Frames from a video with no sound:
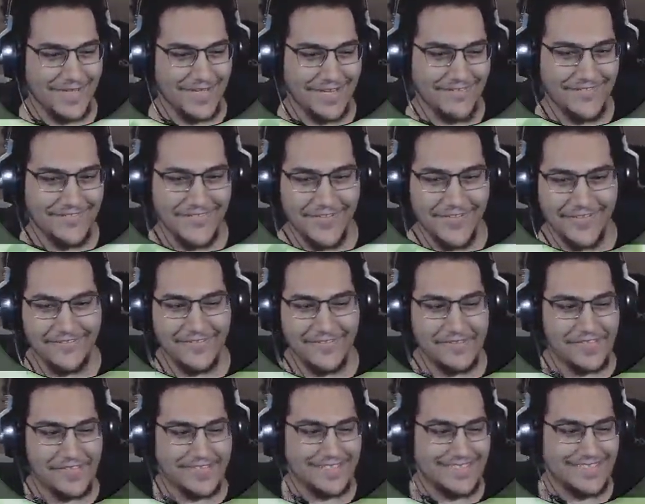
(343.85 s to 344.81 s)
That boy hit me
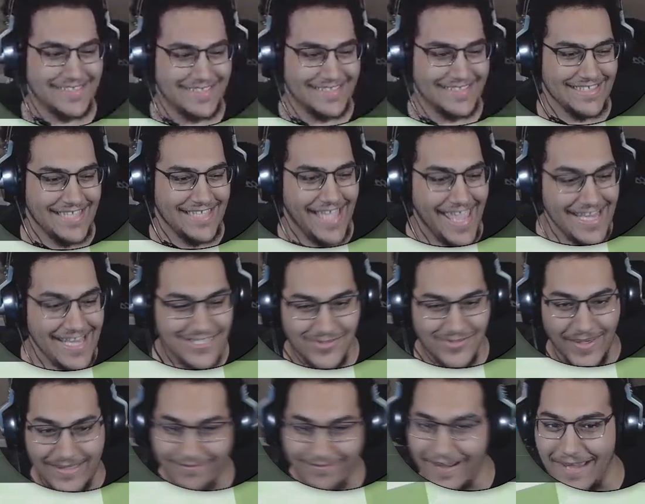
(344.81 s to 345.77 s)
with the Eight
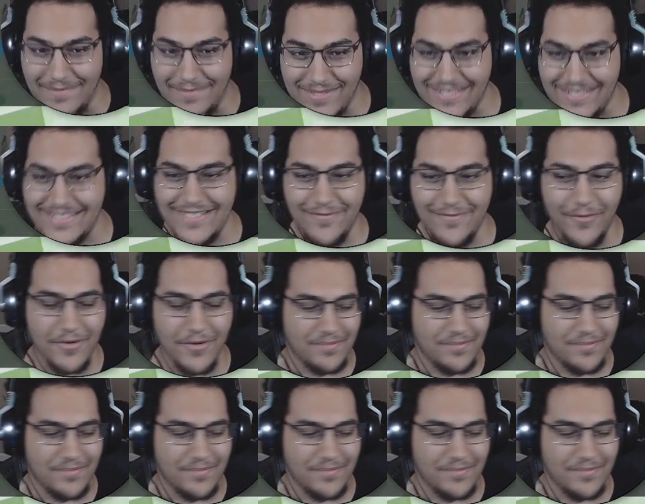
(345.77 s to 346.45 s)
Trigrams Sixty-Four